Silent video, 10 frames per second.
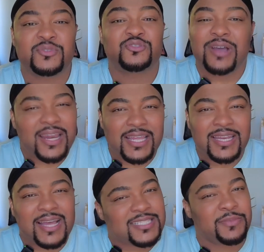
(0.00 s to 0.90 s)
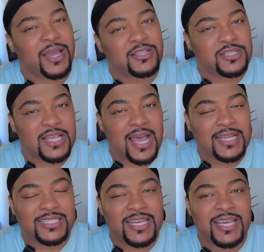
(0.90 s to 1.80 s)
try to get like some
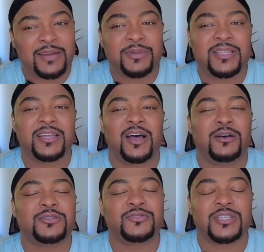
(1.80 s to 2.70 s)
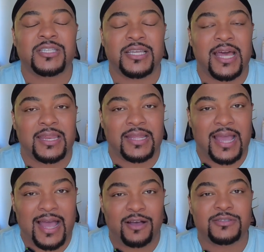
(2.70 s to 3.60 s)
exercise in, but then also just get out of the
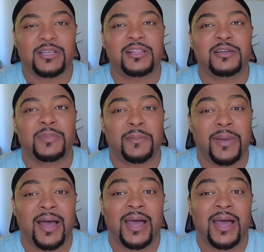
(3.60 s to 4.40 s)
house and clear my mind.